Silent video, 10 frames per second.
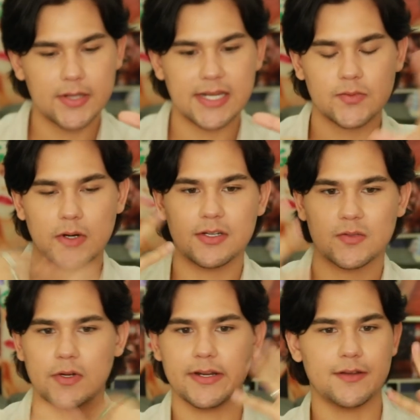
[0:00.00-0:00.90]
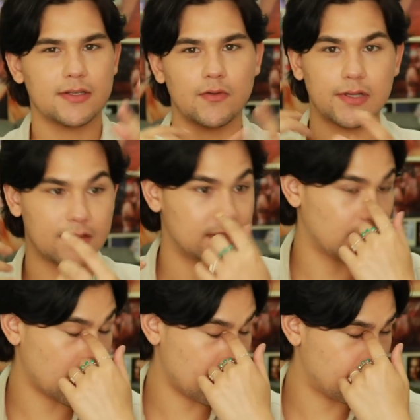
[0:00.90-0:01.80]
on days where I just want to use an oil
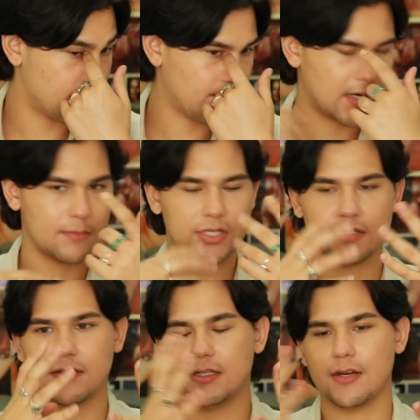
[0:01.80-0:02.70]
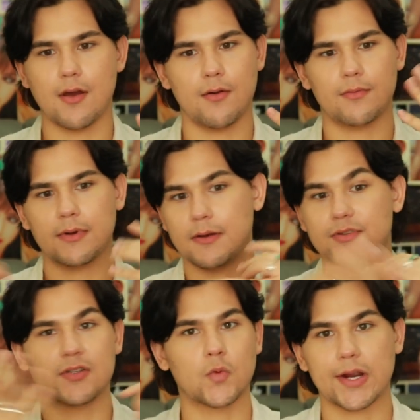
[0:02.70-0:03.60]
serum, but I'm just, you know, I
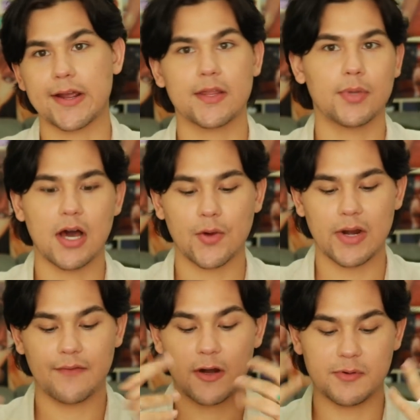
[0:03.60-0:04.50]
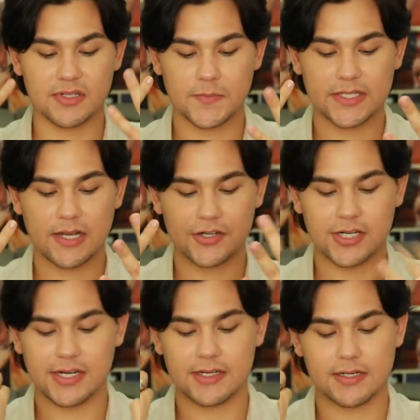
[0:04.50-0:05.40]
was just working on the blog or whatever, I would just massage
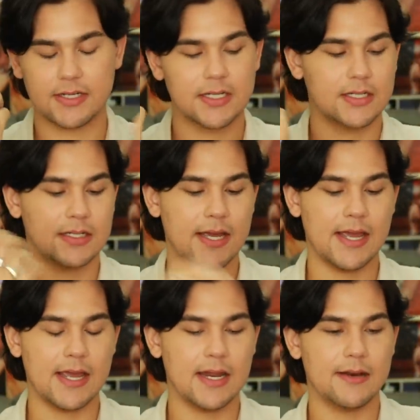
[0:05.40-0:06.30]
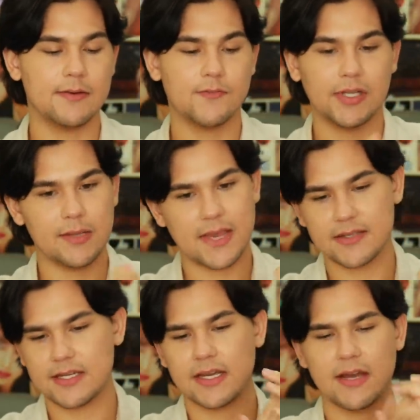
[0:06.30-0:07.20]
it in and really
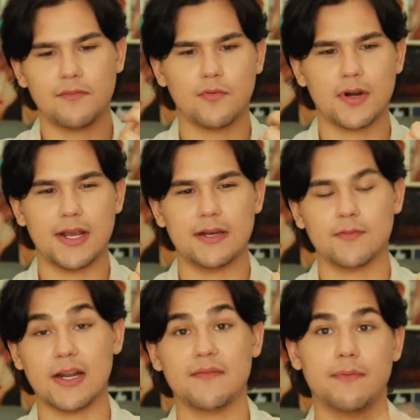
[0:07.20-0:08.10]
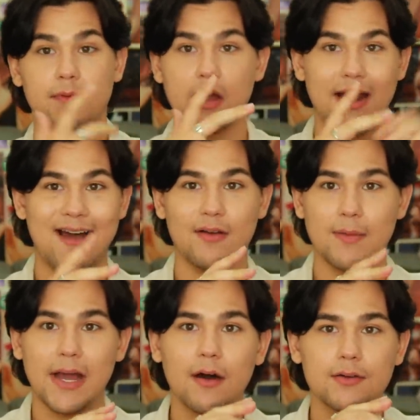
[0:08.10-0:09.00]
amazing. I've worn it when I've gone out and
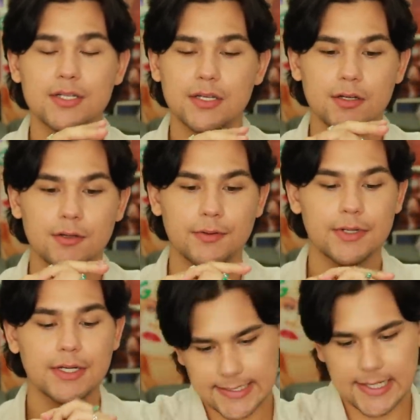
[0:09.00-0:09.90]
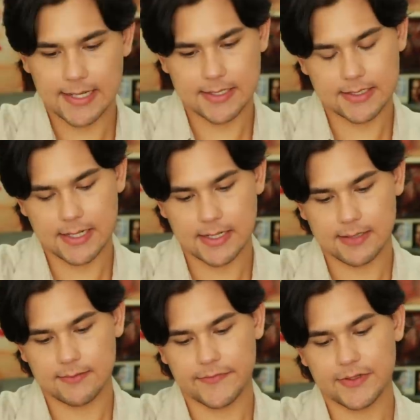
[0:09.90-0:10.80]
about too. And
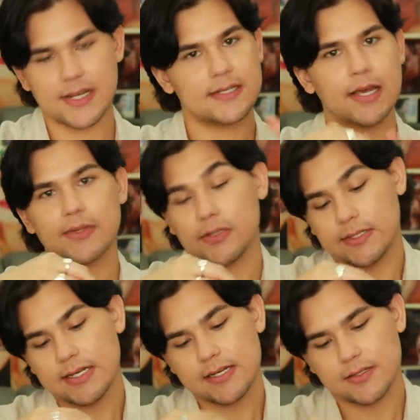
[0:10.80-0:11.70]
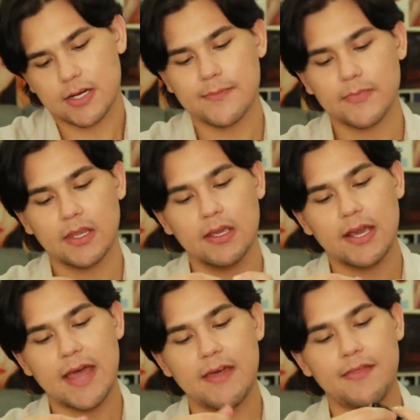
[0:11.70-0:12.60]
uh, for daytime, it's always nice, right?
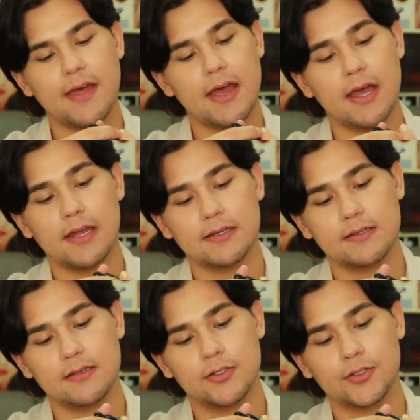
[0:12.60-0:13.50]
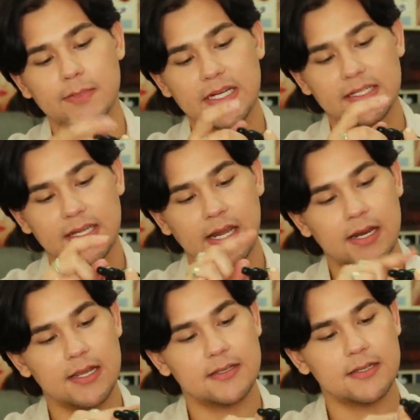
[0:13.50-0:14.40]
And then the Dreamy
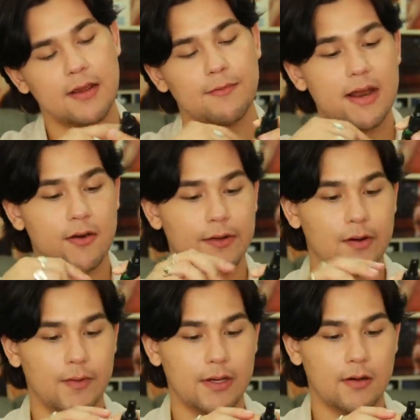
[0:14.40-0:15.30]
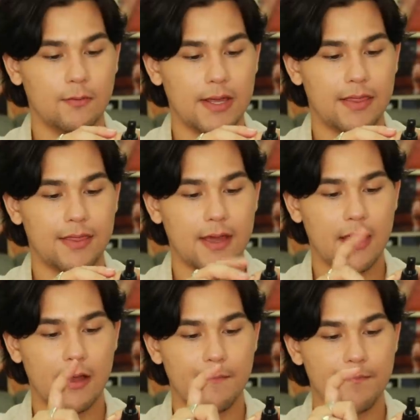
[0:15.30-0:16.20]
Skin is a retinoid oil with
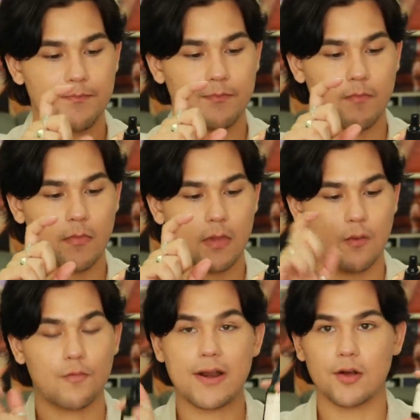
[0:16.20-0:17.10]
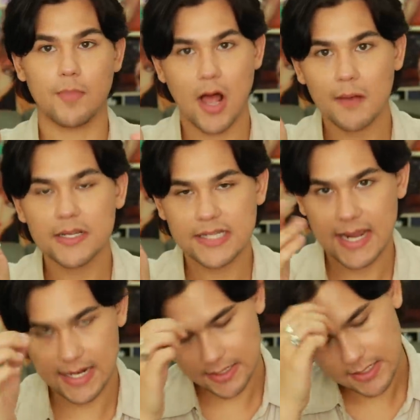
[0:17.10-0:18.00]
um, retinol
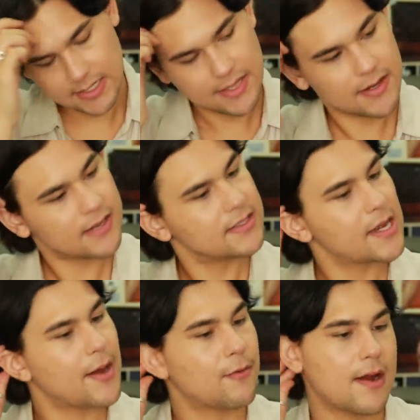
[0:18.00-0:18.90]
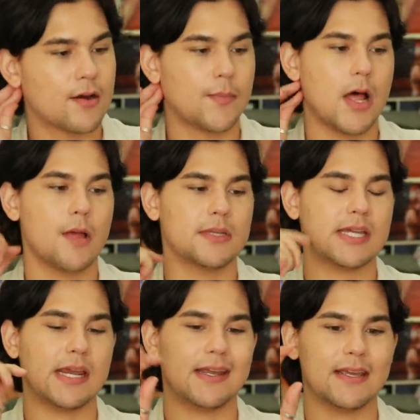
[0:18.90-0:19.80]
palmitate. And the nice thing about retinol
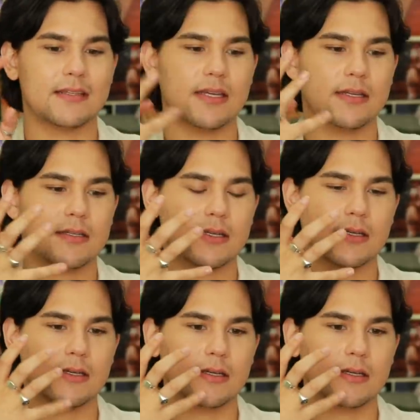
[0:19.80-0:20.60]
palmitate is it